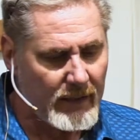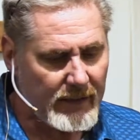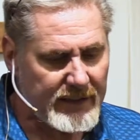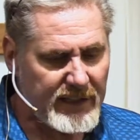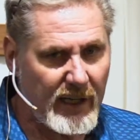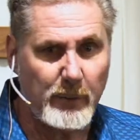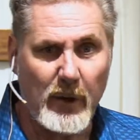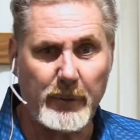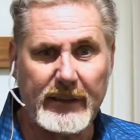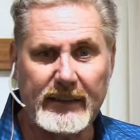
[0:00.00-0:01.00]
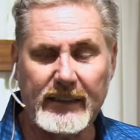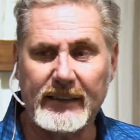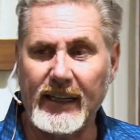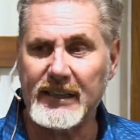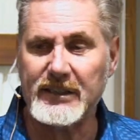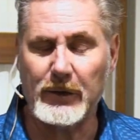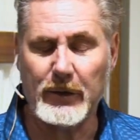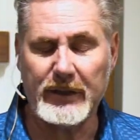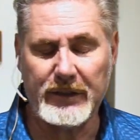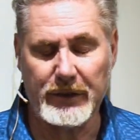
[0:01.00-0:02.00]
Let's take a moment and ask the
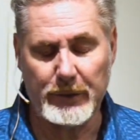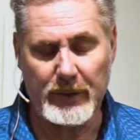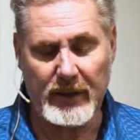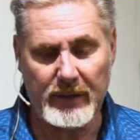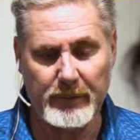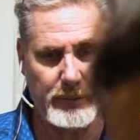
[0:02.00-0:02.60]
Lord to uh,